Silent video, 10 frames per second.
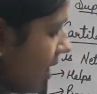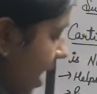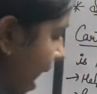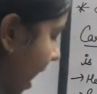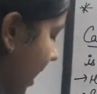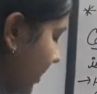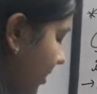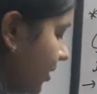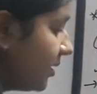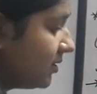And
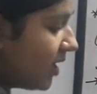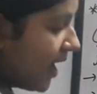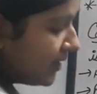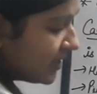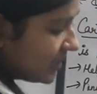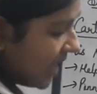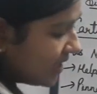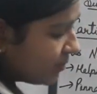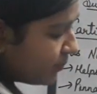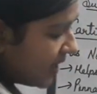the
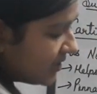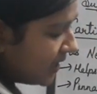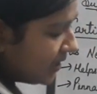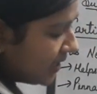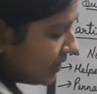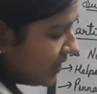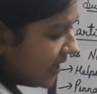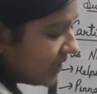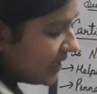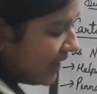cells present in
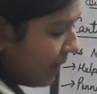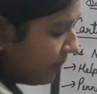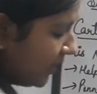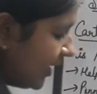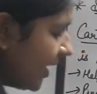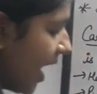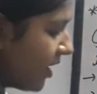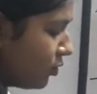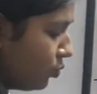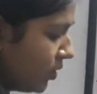these lamellae
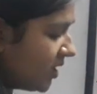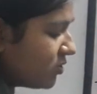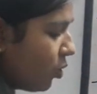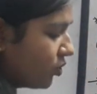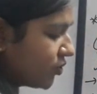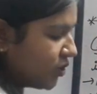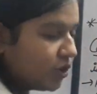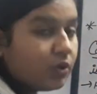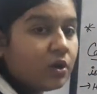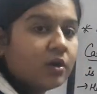are known as
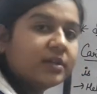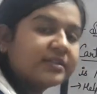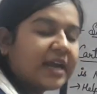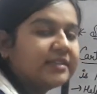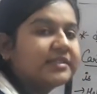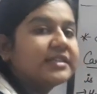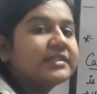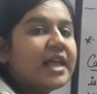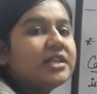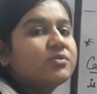osteocytes. The
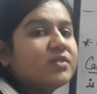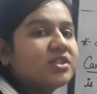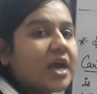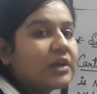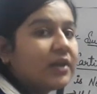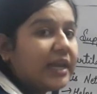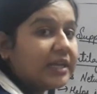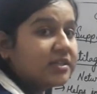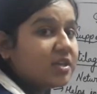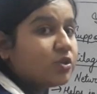cells which are
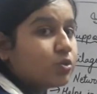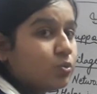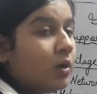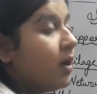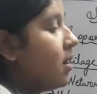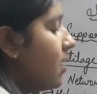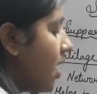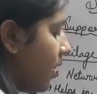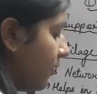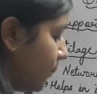related to
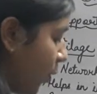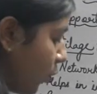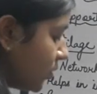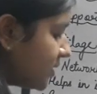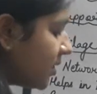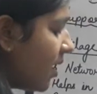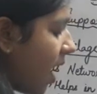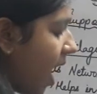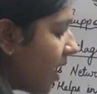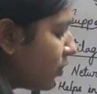bones
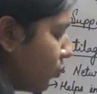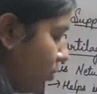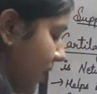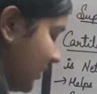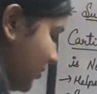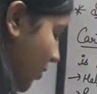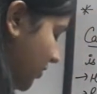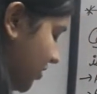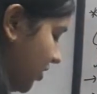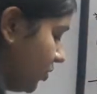are known as
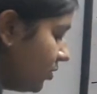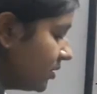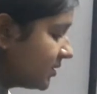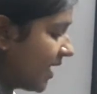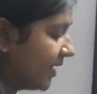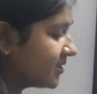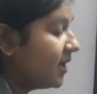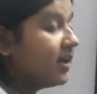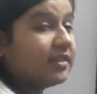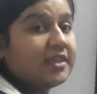osteocytes.
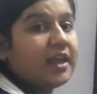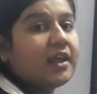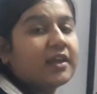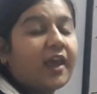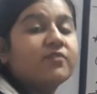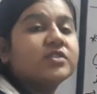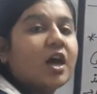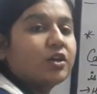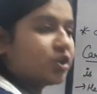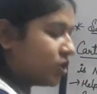They gives
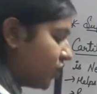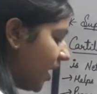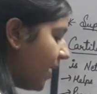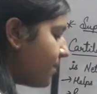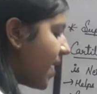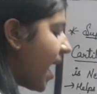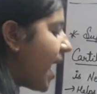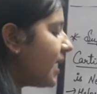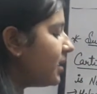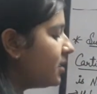a shape and